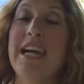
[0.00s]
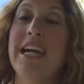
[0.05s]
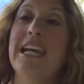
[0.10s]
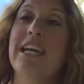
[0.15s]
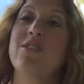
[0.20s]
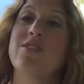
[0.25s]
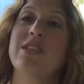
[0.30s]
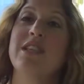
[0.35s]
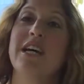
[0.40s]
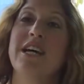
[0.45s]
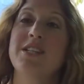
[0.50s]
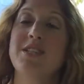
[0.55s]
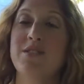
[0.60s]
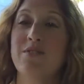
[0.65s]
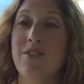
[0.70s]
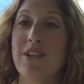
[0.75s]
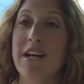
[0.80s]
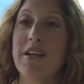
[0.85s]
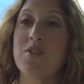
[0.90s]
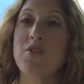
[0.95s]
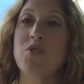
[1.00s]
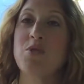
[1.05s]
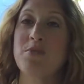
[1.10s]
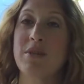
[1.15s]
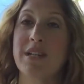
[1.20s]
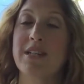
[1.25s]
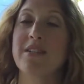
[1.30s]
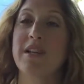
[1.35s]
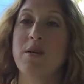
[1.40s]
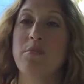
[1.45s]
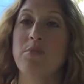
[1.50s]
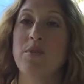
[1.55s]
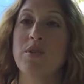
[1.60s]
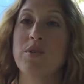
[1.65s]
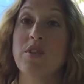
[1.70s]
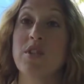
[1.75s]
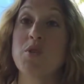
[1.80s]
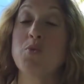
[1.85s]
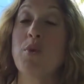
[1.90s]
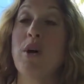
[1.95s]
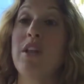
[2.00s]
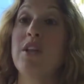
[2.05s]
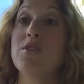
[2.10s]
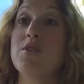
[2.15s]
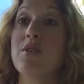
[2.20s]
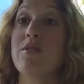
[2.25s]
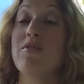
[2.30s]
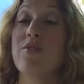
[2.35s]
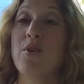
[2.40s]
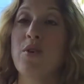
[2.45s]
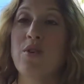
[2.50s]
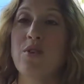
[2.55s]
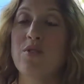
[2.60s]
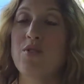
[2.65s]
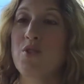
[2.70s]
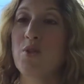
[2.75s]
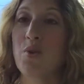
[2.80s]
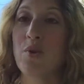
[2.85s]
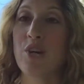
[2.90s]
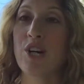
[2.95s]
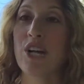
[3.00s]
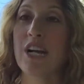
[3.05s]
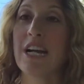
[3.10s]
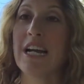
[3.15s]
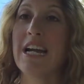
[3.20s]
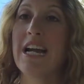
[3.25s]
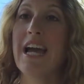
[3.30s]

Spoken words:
gives lots of classroom examples, as well as a photo tour